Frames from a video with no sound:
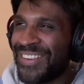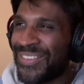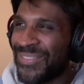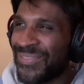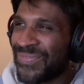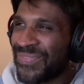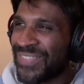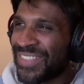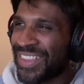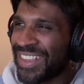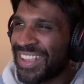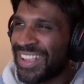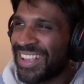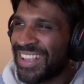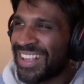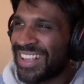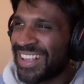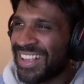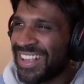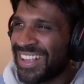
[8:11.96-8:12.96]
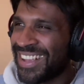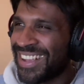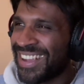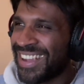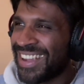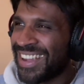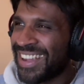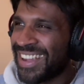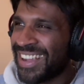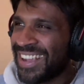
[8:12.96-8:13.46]

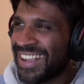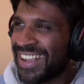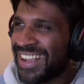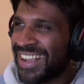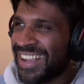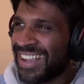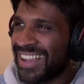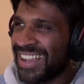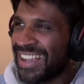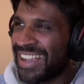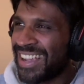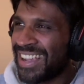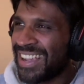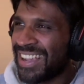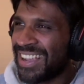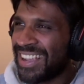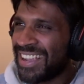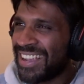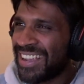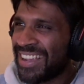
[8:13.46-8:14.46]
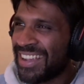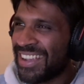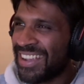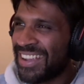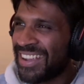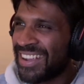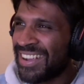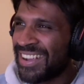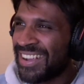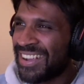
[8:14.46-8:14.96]

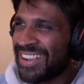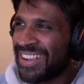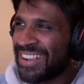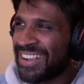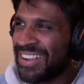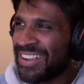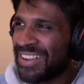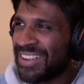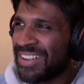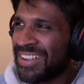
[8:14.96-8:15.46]
(silence)